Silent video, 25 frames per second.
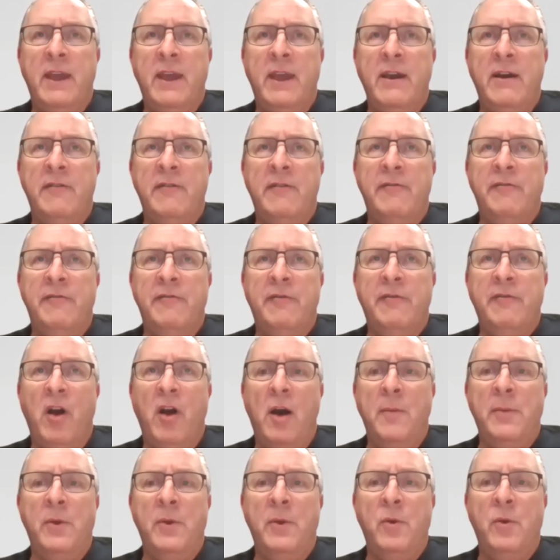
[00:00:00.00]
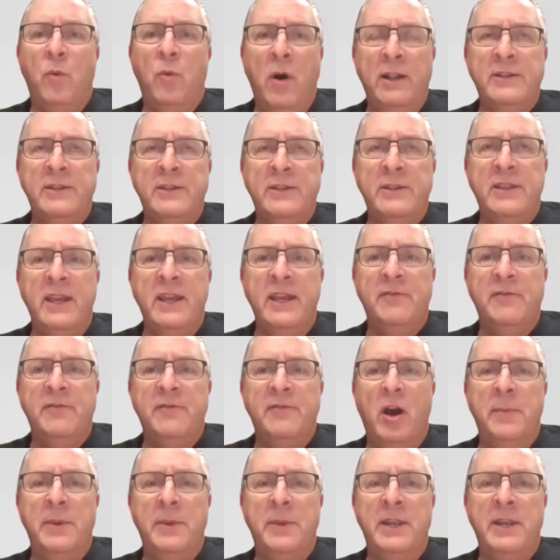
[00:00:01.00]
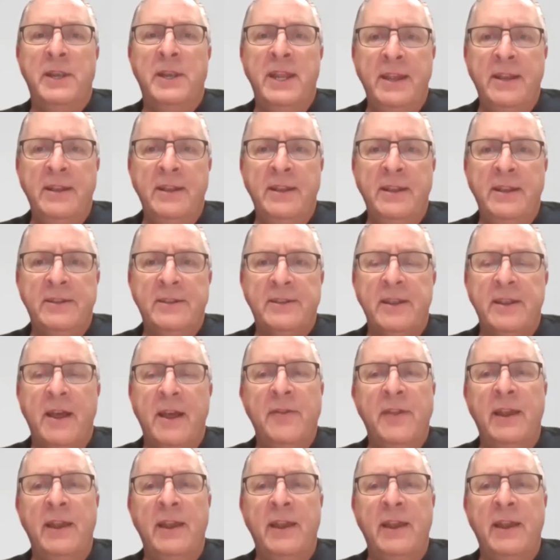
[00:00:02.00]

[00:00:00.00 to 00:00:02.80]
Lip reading: have common wants, they have common needs.